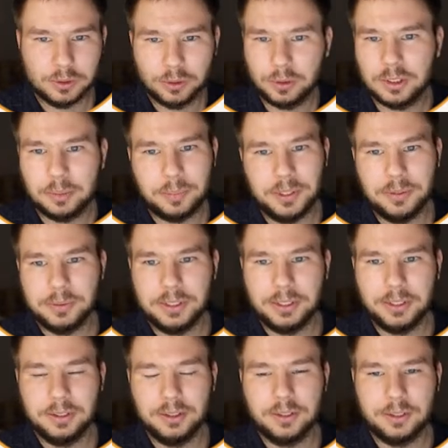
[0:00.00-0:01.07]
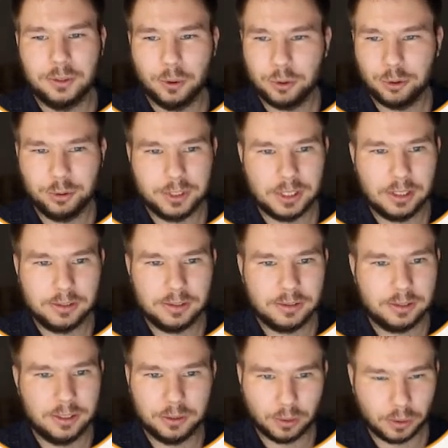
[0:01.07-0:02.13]
not appearing in the search
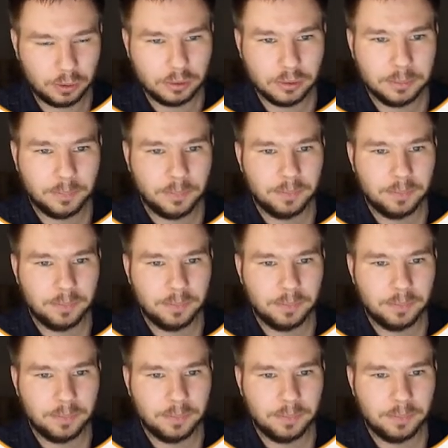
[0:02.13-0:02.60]
results at all